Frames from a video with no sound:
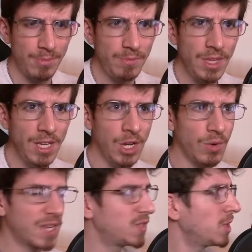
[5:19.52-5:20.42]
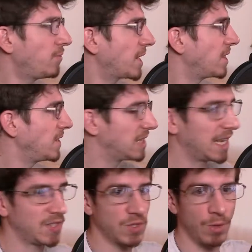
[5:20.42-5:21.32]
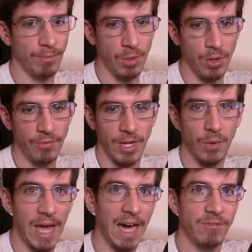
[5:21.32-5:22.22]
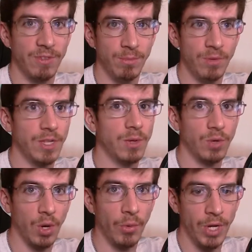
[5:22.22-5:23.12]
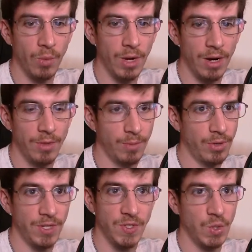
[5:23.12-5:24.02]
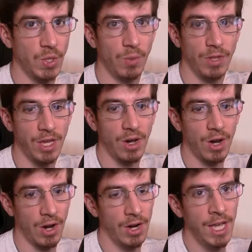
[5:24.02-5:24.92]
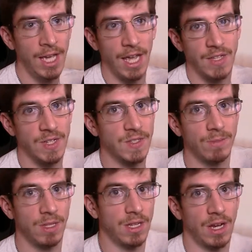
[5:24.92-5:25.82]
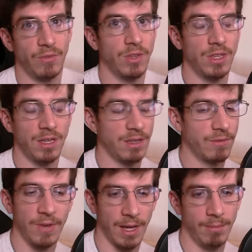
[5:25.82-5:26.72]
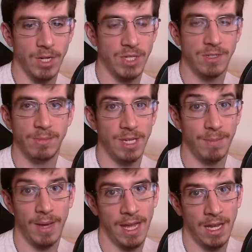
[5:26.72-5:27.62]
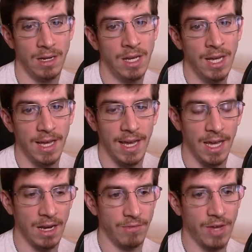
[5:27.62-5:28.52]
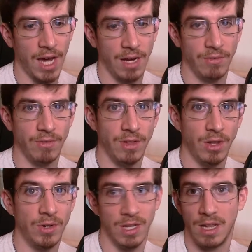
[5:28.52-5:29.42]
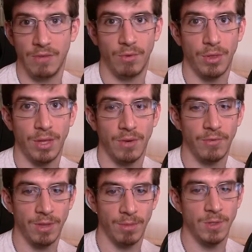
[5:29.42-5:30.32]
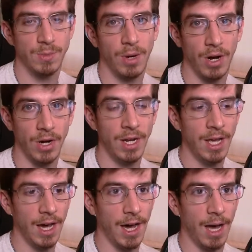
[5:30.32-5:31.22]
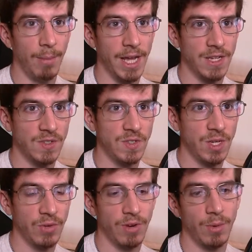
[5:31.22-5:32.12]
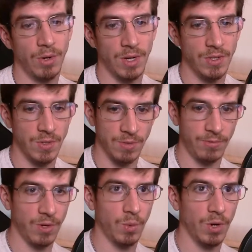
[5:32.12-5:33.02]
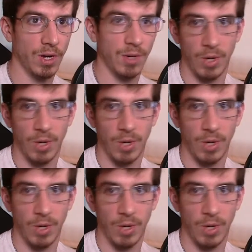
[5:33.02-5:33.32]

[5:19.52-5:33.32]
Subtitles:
considering the fact that these lights don't move, they don't have to move, they don't go anywhere, they're pretty sturdy where they are, it's not something that I've really found much to be a pain, and I've kind of learned to live with it for the most part. But I can see if I were to go out and do some field work and I want to have